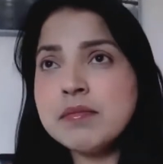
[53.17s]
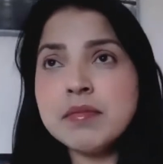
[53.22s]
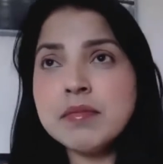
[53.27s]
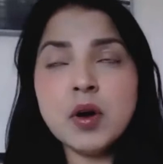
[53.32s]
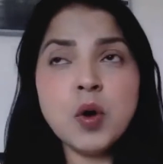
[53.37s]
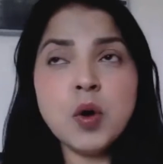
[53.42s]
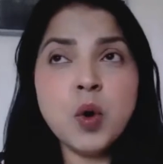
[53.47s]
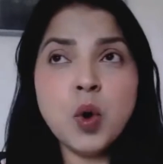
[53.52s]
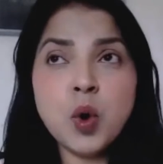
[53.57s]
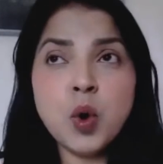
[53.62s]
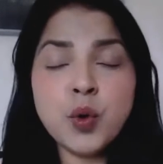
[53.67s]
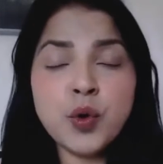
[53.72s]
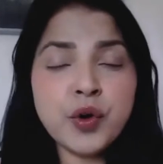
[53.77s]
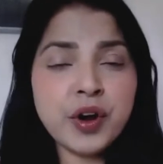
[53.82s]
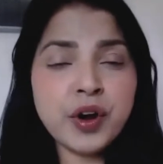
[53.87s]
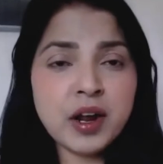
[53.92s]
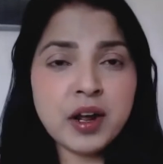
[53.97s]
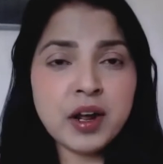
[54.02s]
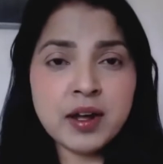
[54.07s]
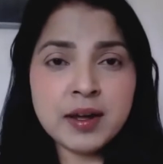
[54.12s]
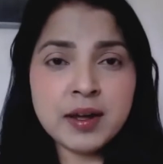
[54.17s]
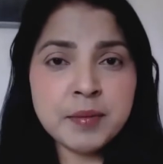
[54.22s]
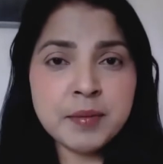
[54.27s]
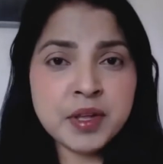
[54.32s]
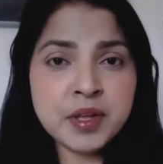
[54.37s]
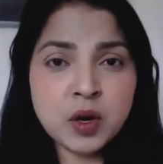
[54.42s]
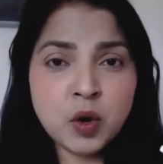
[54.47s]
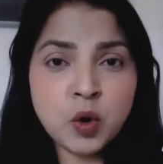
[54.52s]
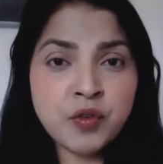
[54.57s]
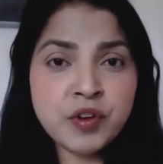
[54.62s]
or
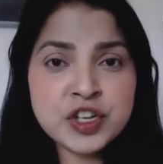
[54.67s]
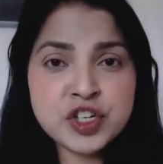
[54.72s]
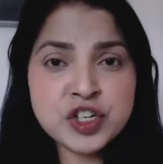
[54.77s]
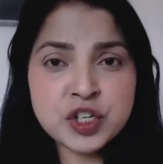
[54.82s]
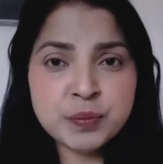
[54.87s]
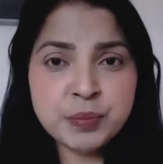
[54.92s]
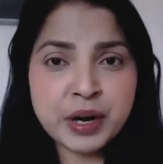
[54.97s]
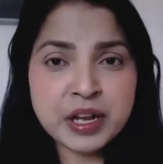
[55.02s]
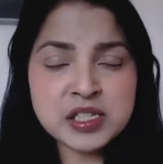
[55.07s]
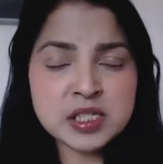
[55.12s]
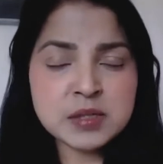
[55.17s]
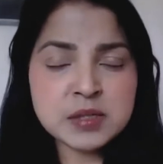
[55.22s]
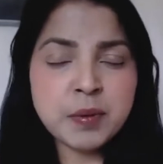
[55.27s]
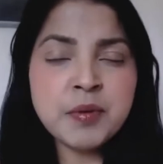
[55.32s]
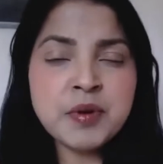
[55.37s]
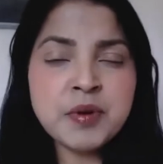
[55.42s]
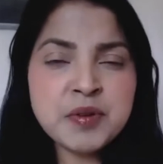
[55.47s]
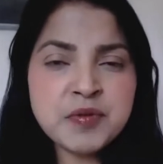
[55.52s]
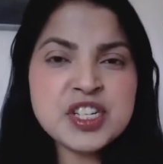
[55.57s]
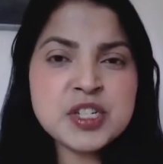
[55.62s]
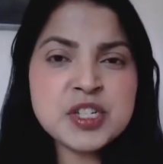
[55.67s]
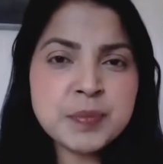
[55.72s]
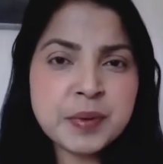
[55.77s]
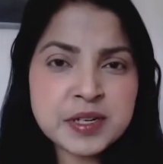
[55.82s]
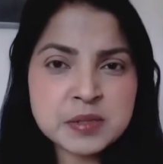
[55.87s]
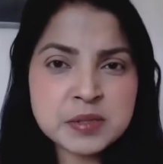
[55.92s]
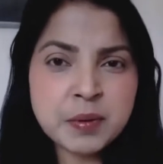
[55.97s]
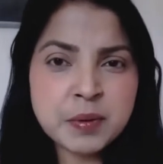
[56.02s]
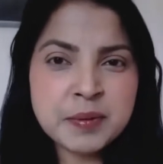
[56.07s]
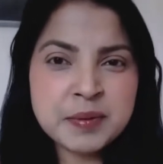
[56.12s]
Richard Branson's probably
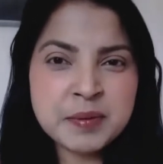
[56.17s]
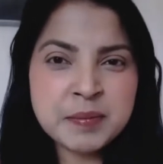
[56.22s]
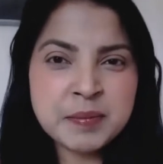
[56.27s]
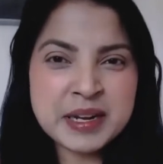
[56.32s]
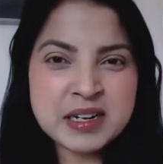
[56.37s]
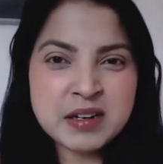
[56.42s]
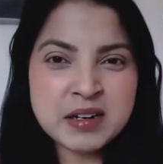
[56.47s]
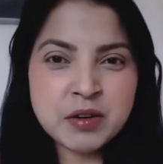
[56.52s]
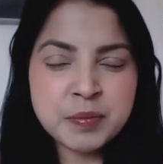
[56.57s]
a better